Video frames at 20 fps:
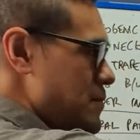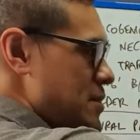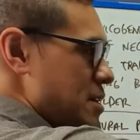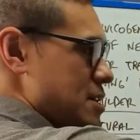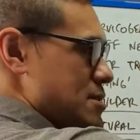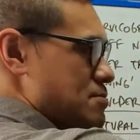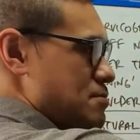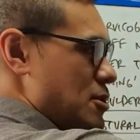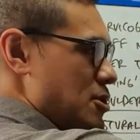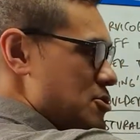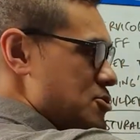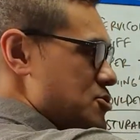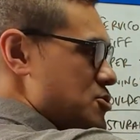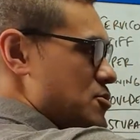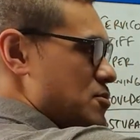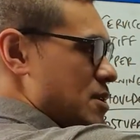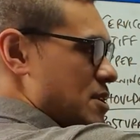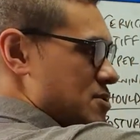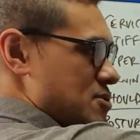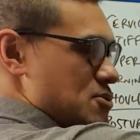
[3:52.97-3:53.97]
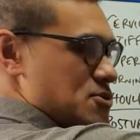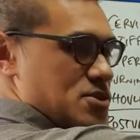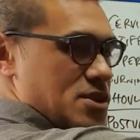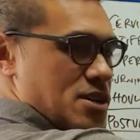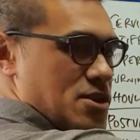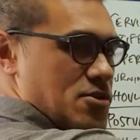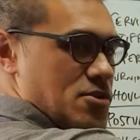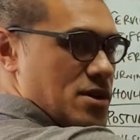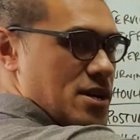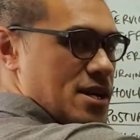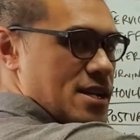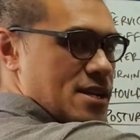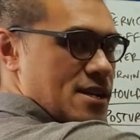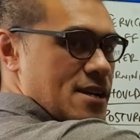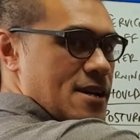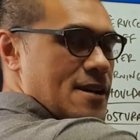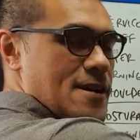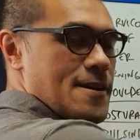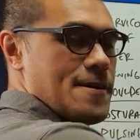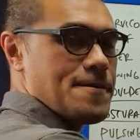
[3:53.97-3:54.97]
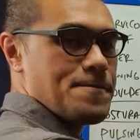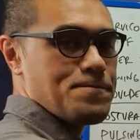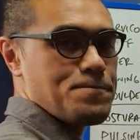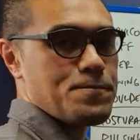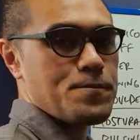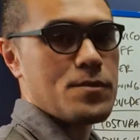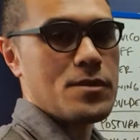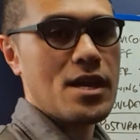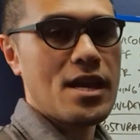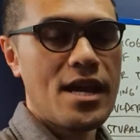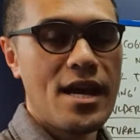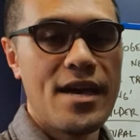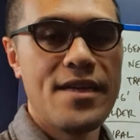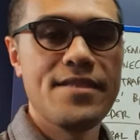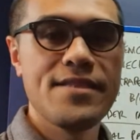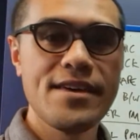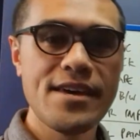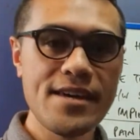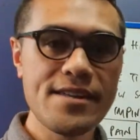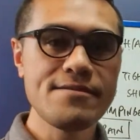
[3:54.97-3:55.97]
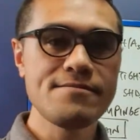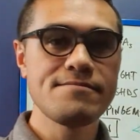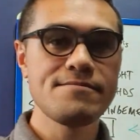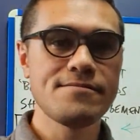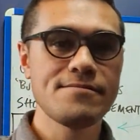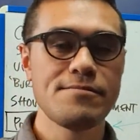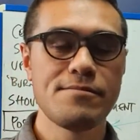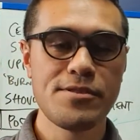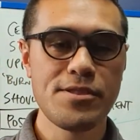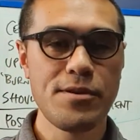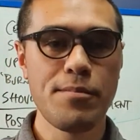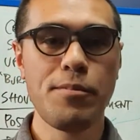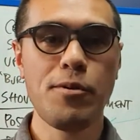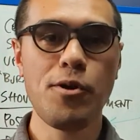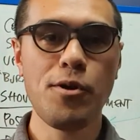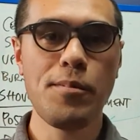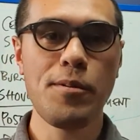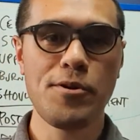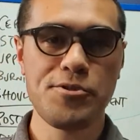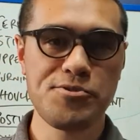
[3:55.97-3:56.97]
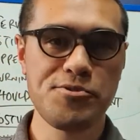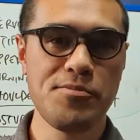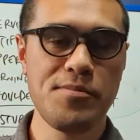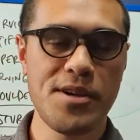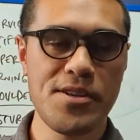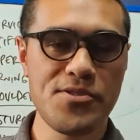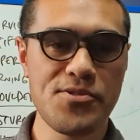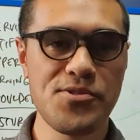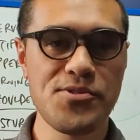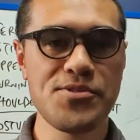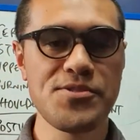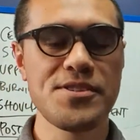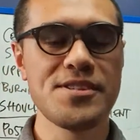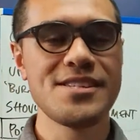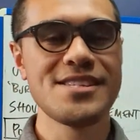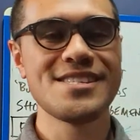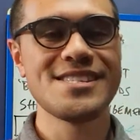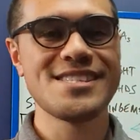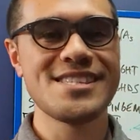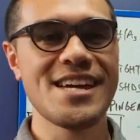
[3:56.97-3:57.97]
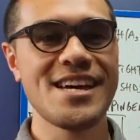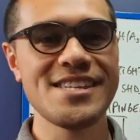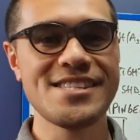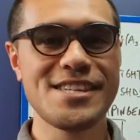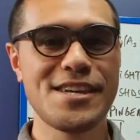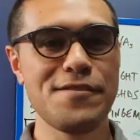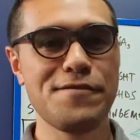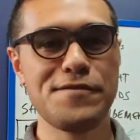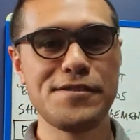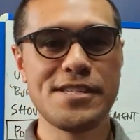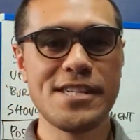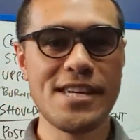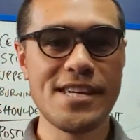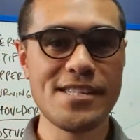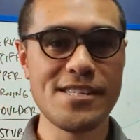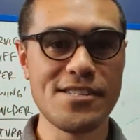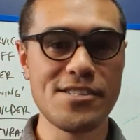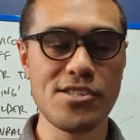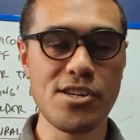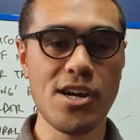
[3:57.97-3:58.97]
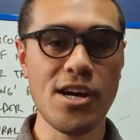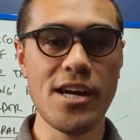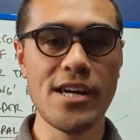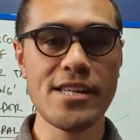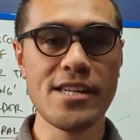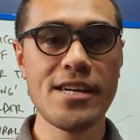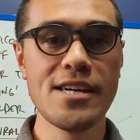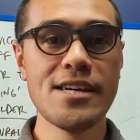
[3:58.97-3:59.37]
these postural muscles in green, and then the poor postural muscles start to get fatigued and tired,